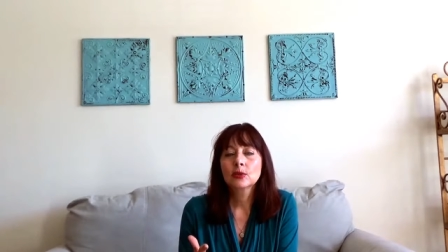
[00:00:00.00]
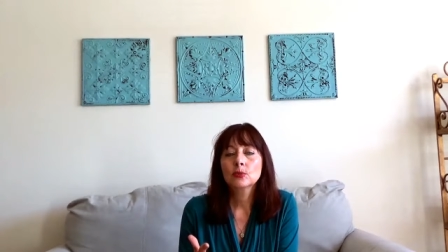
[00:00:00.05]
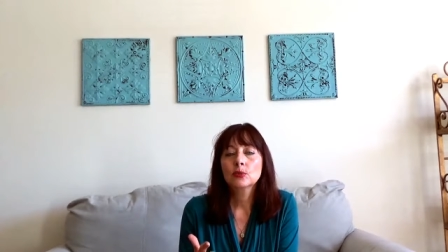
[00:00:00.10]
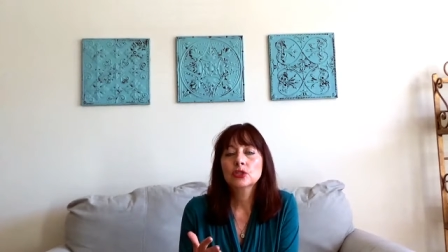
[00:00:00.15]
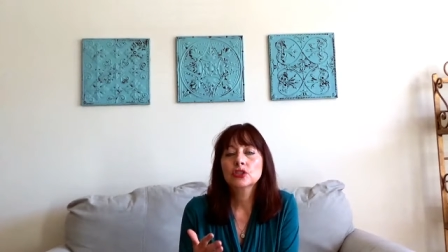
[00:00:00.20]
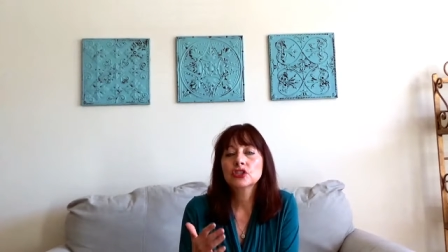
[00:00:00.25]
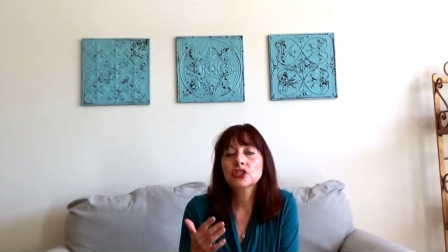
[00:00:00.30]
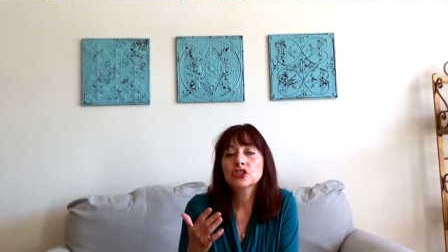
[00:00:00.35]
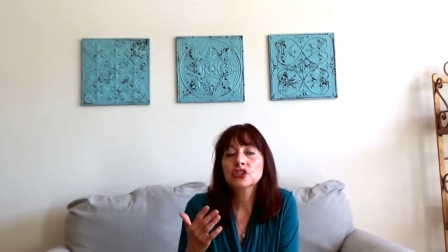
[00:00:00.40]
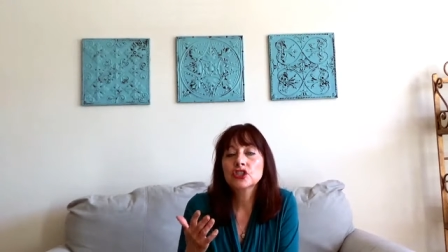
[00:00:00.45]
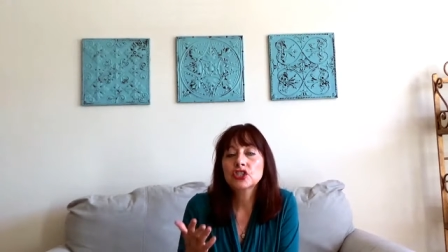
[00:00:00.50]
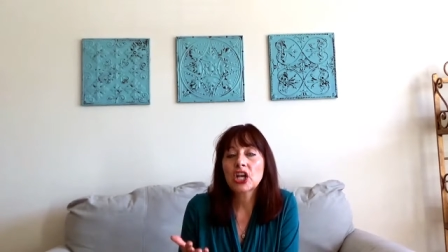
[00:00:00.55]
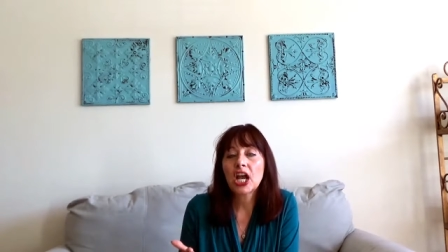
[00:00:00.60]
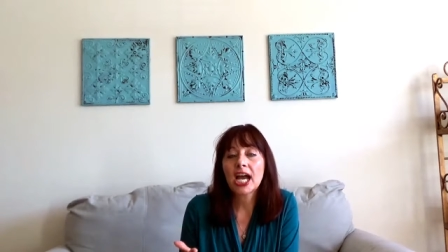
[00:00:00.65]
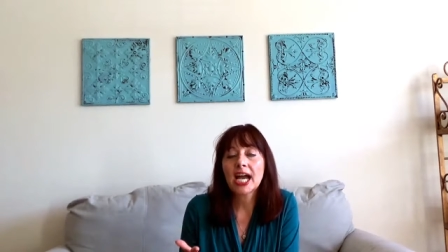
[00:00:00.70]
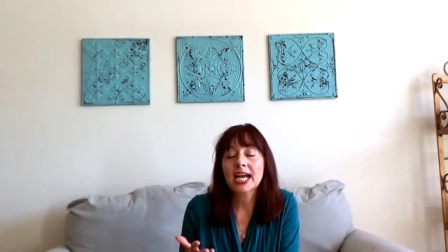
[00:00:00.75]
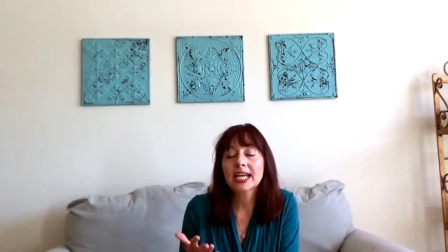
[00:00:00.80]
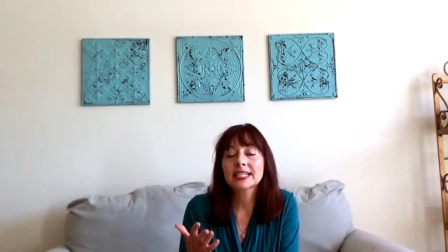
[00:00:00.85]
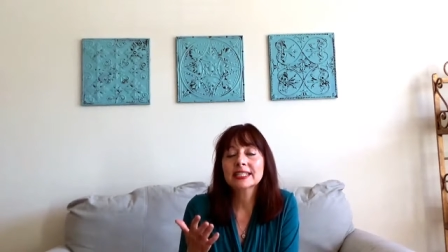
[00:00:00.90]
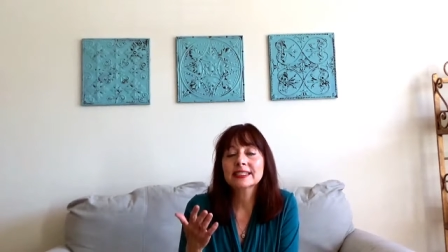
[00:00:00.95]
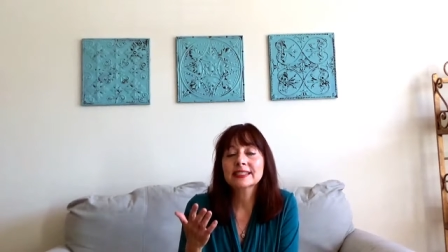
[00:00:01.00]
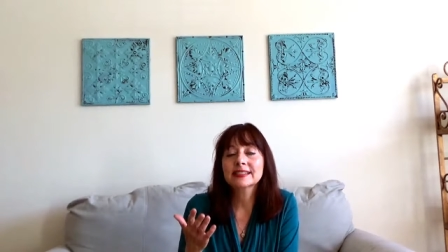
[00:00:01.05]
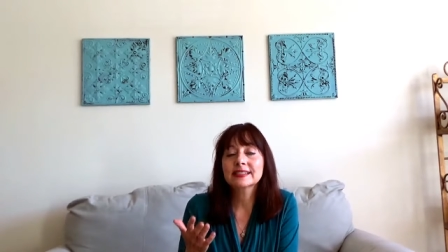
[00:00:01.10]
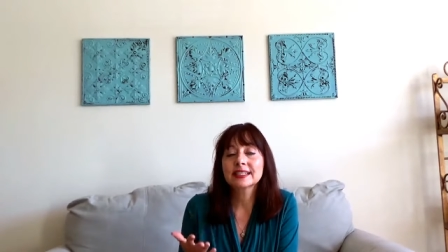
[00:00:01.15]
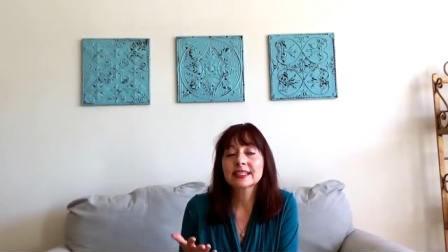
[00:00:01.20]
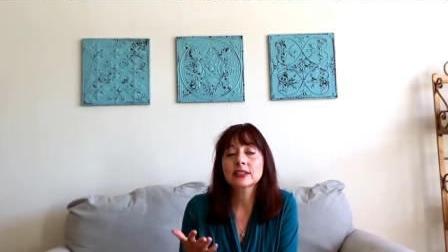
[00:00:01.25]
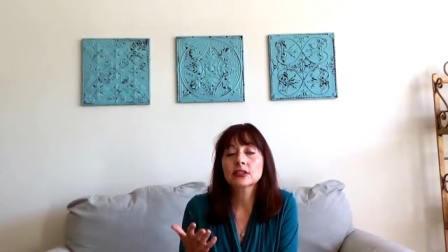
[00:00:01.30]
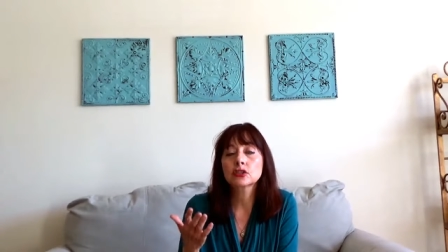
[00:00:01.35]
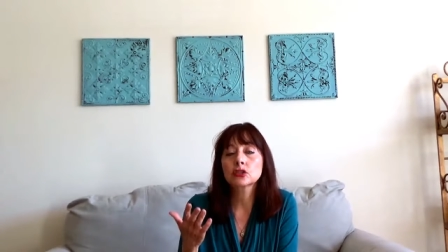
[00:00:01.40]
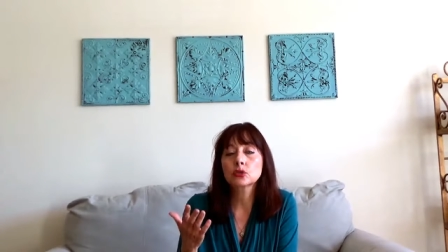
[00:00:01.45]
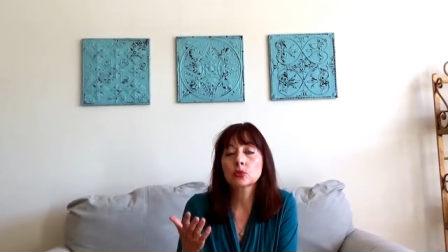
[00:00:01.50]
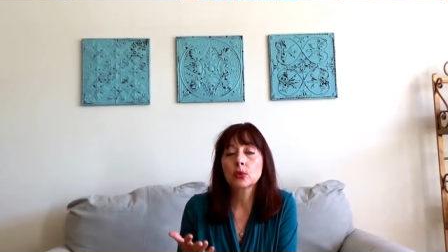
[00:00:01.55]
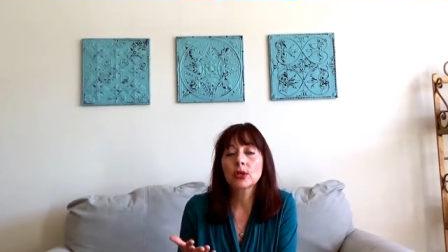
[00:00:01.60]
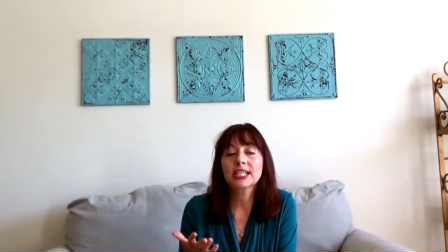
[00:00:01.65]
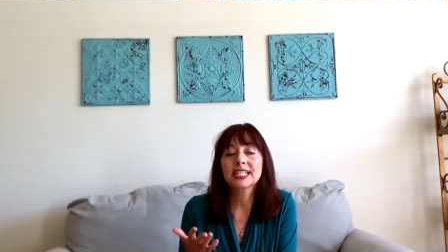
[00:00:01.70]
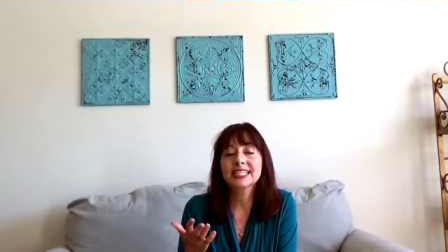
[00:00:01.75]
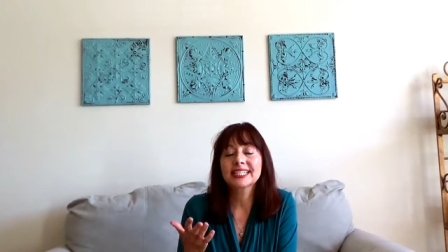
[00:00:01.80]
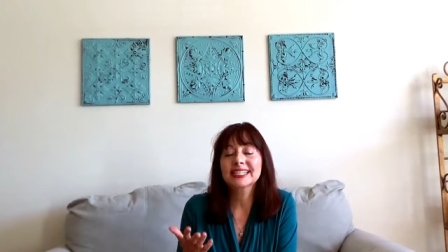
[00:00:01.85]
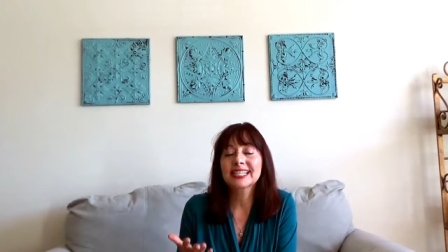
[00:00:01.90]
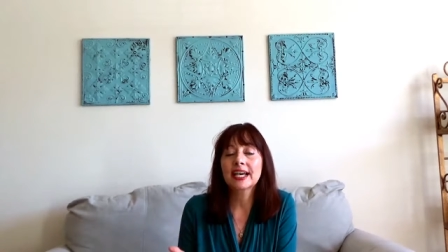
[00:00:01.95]
which is John
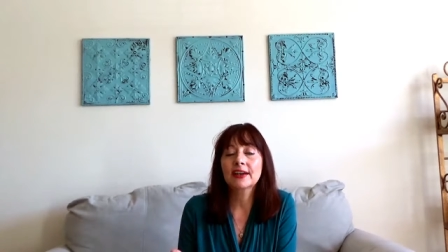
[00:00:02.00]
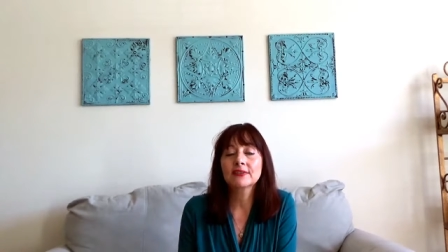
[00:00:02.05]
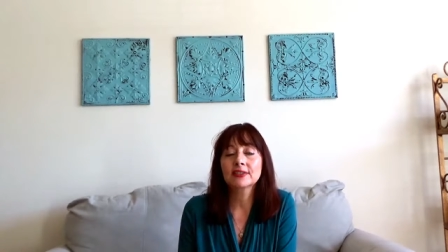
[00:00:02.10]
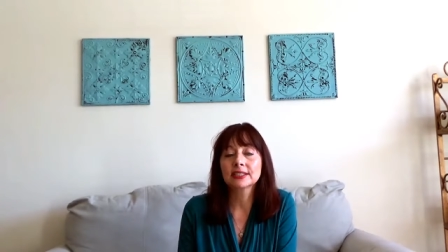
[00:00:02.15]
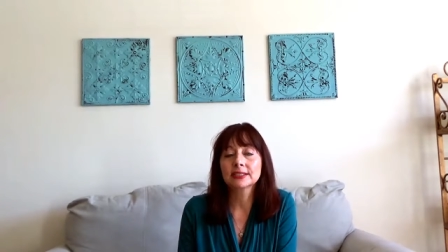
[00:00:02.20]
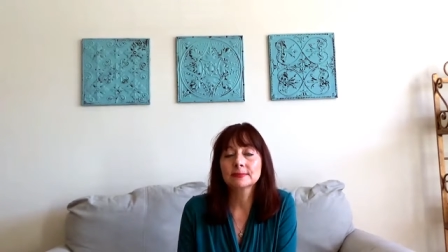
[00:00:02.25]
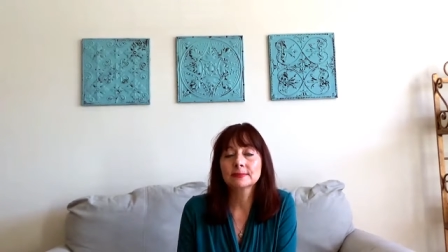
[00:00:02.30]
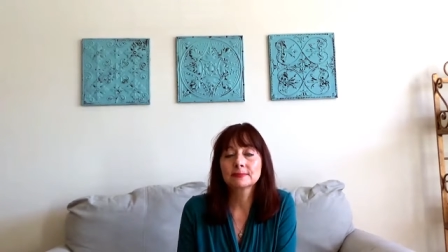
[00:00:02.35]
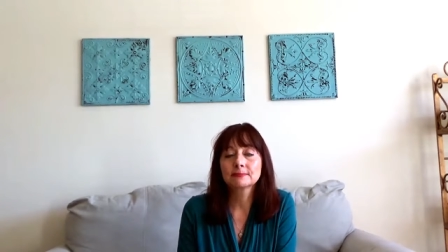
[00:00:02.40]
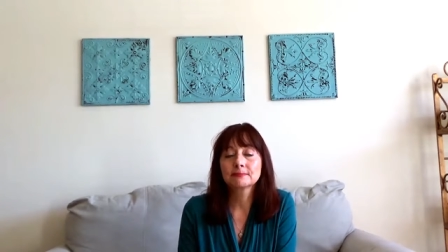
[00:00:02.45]
6:27.